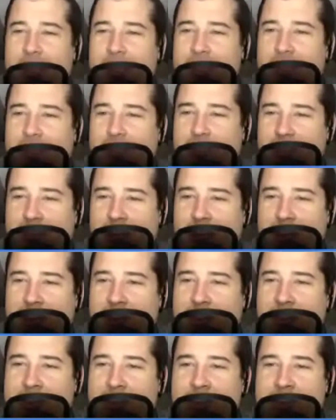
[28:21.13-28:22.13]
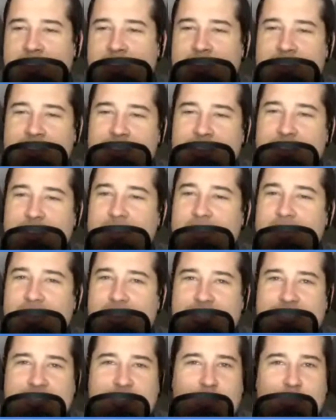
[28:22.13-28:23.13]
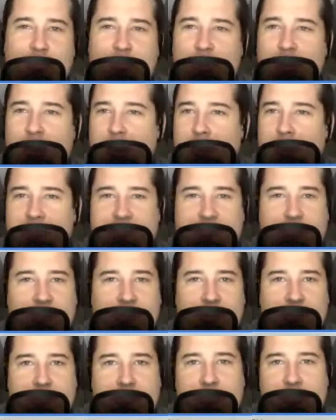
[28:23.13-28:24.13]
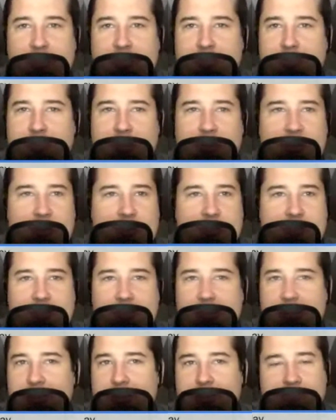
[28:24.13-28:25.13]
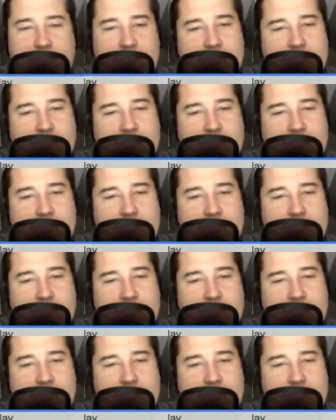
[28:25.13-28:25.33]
got a little. uh He can cause a little problem for for this Mariners lineup.